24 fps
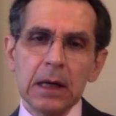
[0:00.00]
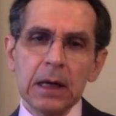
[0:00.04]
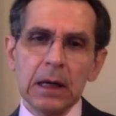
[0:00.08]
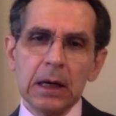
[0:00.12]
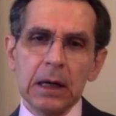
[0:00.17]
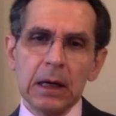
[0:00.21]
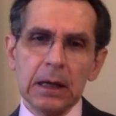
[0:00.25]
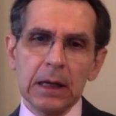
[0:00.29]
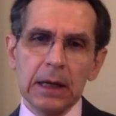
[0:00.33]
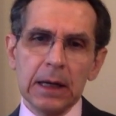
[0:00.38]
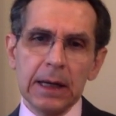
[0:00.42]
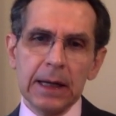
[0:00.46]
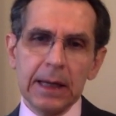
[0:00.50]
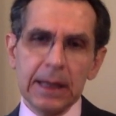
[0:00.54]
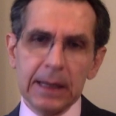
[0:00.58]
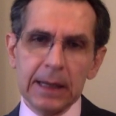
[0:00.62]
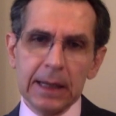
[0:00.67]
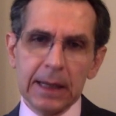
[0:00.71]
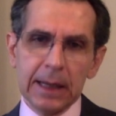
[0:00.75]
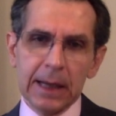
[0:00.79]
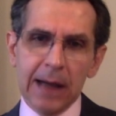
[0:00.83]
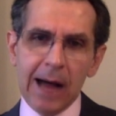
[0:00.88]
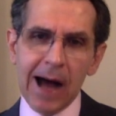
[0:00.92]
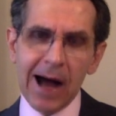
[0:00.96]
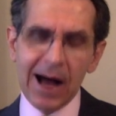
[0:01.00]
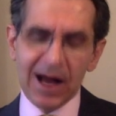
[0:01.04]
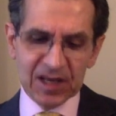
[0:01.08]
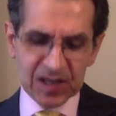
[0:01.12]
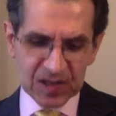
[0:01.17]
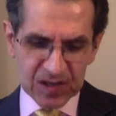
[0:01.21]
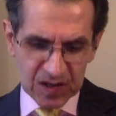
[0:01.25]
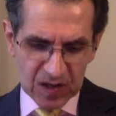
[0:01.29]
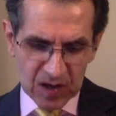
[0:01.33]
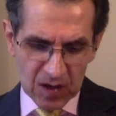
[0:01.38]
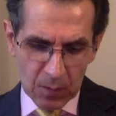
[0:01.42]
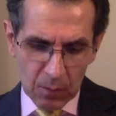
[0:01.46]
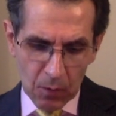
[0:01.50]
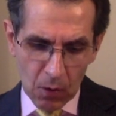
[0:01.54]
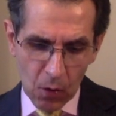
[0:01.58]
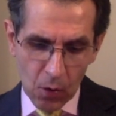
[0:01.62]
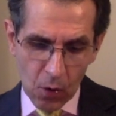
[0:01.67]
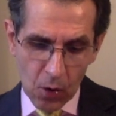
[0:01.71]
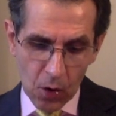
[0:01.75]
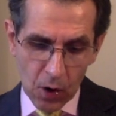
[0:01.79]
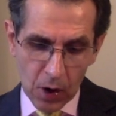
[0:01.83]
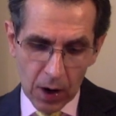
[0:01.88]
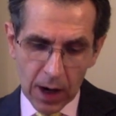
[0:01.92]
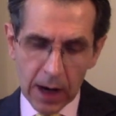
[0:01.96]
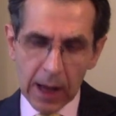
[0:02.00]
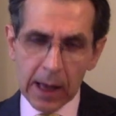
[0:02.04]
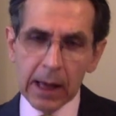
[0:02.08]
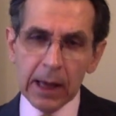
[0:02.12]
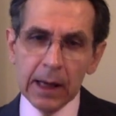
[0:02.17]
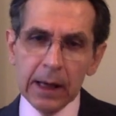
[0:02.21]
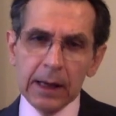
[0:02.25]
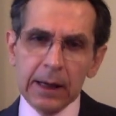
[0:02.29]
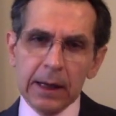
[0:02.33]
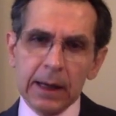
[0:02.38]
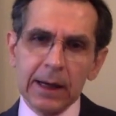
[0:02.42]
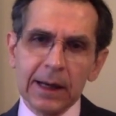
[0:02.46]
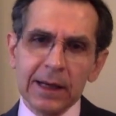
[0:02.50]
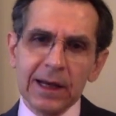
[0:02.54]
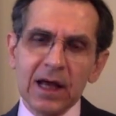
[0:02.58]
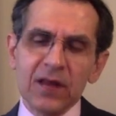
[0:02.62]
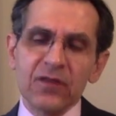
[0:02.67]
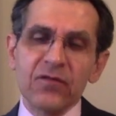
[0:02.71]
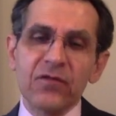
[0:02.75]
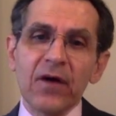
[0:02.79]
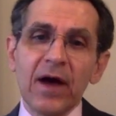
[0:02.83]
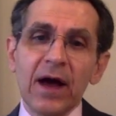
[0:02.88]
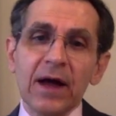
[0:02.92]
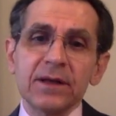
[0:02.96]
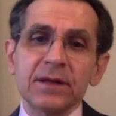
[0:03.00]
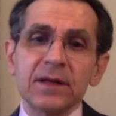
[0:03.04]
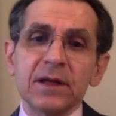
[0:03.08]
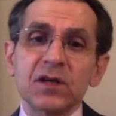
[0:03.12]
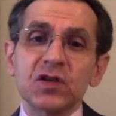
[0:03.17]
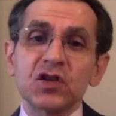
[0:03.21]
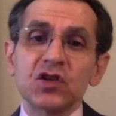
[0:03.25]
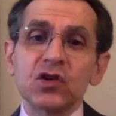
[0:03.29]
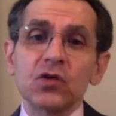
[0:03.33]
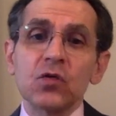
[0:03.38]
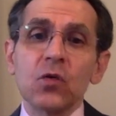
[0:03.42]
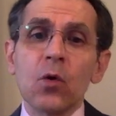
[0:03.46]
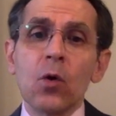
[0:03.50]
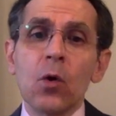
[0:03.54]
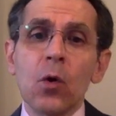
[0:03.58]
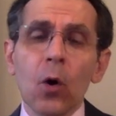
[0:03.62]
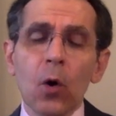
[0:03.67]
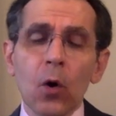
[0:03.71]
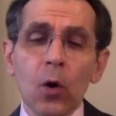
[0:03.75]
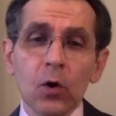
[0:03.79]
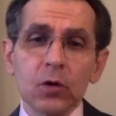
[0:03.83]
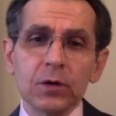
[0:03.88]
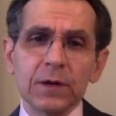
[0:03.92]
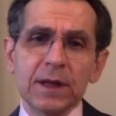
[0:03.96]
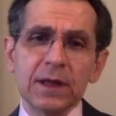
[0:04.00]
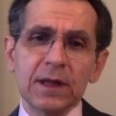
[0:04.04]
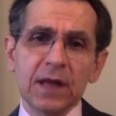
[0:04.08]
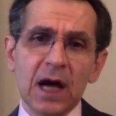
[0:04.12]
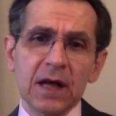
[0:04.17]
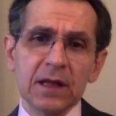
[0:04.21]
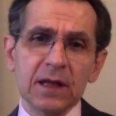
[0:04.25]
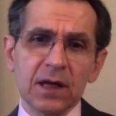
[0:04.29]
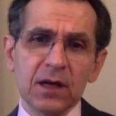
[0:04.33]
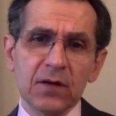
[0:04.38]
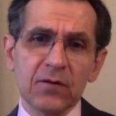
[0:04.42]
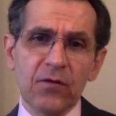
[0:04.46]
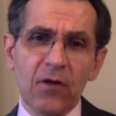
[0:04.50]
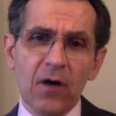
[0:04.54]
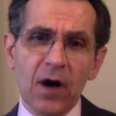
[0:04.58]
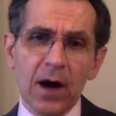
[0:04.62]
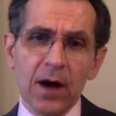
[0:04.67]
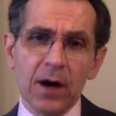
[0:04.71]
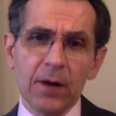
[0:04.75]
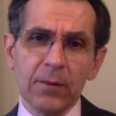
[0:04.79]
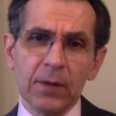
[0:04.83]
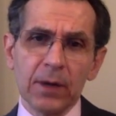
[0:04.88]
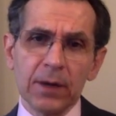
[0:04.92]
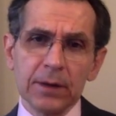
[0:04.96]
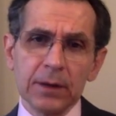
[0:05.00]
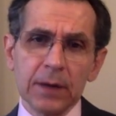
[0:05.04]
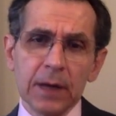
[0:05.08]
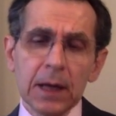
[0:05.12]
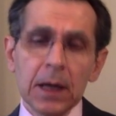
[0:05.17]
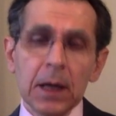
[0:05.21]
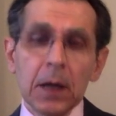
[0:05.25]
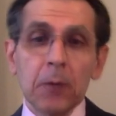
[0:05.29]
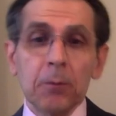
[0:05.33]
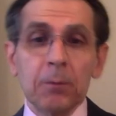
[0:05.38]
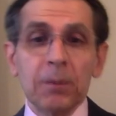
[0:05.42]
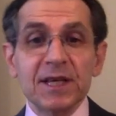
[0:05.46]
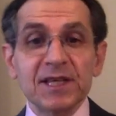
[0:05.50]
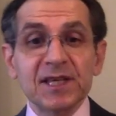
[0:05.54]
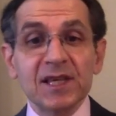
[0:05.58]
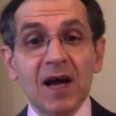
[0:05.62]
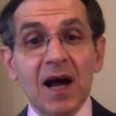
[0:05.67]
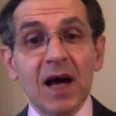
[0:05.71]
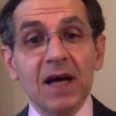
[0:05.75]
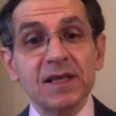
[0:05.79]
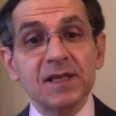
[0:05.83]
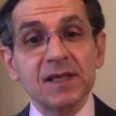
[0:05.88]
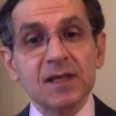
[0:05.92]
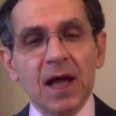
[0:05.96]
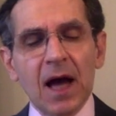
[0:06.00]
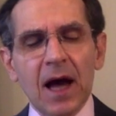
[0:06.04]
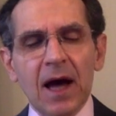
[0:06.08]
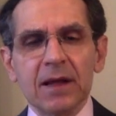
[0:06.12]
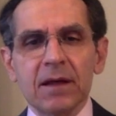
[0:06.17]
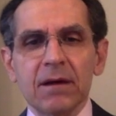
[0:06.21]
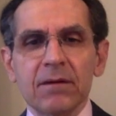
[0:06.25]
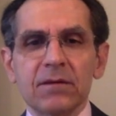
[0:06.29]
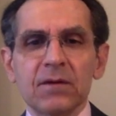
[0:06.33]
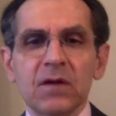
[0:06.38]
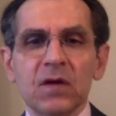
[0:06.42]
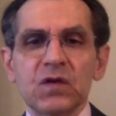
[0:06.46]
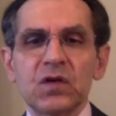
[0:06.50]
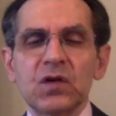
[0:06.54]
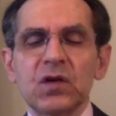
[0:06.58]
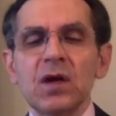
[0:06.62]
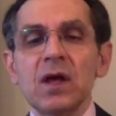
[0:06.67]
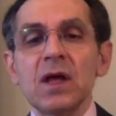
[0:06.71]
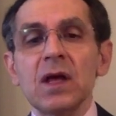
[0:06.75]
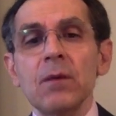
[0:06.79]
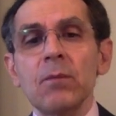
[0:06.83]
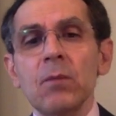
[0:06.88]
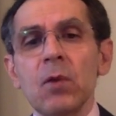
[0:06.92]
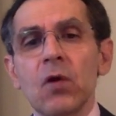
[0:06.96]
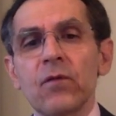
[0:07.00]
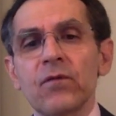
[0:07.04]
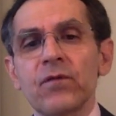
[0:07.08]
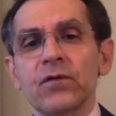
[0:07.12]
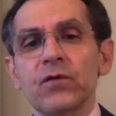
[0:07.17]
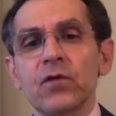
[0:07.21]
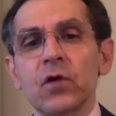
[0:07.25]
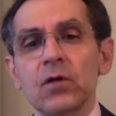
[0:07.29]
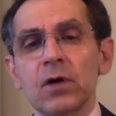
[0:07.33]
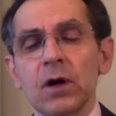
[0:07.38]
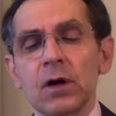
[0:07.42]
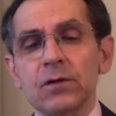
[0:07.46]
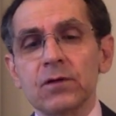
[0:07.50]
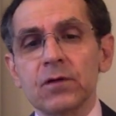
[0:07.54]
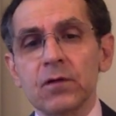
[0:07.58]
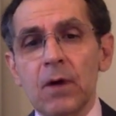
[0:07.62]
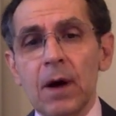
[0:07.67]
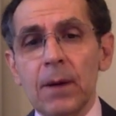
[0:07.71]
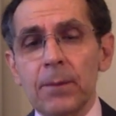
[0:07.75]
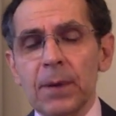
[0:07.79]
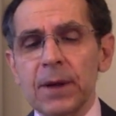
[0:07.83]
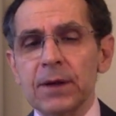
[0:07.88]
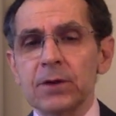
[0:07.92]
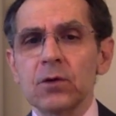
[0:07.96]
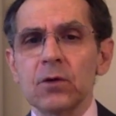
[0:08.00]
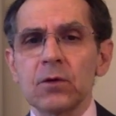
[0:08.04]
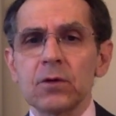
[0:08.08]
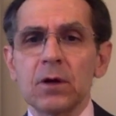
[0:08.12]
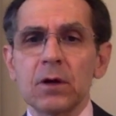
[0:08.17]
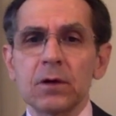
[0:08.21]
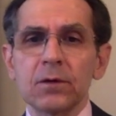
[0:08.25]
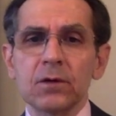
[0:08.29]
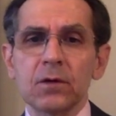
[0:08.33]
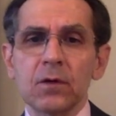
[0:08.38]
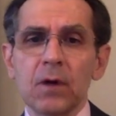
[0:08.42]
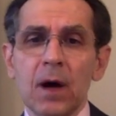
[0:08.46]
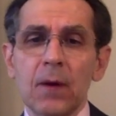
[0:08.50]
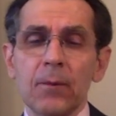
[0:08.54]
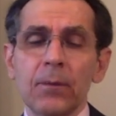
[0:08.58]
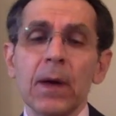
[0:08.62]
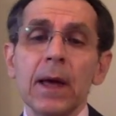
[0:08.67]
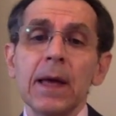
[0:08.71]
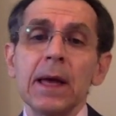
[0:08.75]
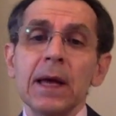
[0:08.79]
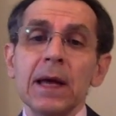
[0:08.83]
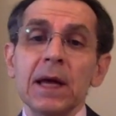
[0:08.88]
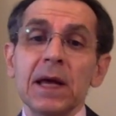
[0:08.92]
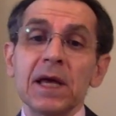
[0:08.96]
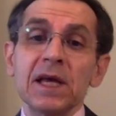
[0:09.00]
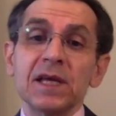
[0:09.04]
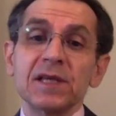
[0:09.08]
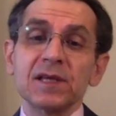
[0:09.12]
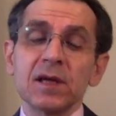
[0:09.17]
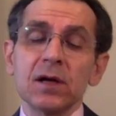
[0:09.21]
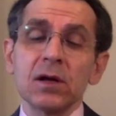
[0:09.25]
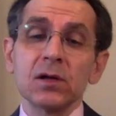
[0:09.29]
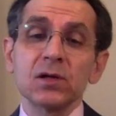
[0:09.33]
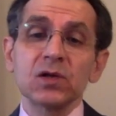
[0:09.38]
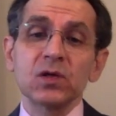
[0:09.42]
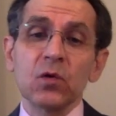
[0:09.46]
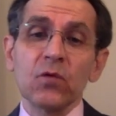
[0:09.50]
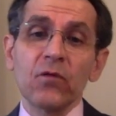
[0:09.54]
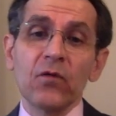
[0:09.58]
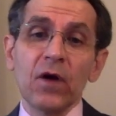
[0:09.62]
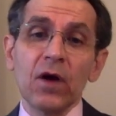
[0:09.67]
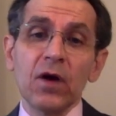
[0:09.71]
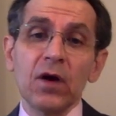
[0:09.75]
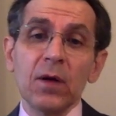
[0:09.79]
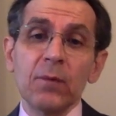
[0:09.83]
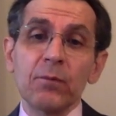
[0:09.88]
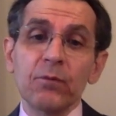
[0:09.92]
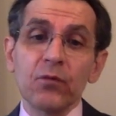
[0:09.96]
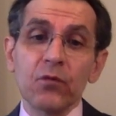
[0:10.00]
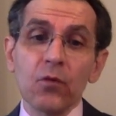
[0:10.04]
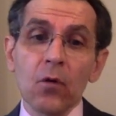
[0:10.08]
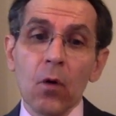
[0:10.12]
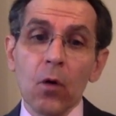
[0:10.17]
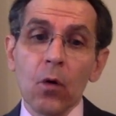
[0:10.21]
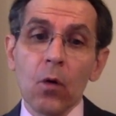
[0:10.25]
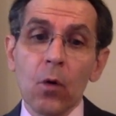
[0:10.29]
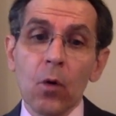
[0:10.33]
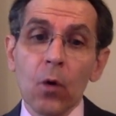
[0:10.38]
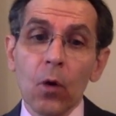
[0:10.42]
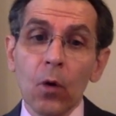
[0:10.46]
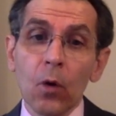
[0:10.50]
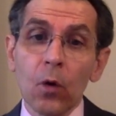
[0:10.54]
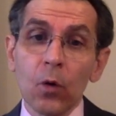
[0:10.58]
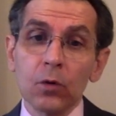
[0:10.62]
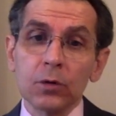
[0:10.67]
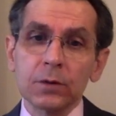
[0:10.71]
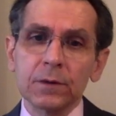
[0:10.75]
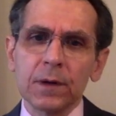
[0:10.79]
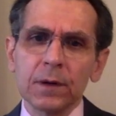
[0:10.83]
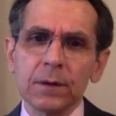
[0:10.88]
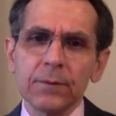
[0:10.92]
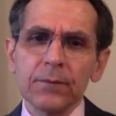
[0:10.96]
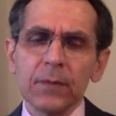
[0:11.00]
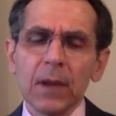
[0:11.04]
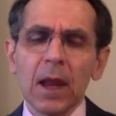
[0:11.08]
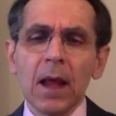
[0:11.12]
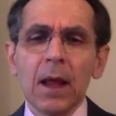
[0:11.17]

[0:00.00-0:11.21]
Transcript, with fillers: Uh, uh, I see more an advantage to gold in that environment. Besides that, the team of Donald Trump and Donald Trump is also very pro gold,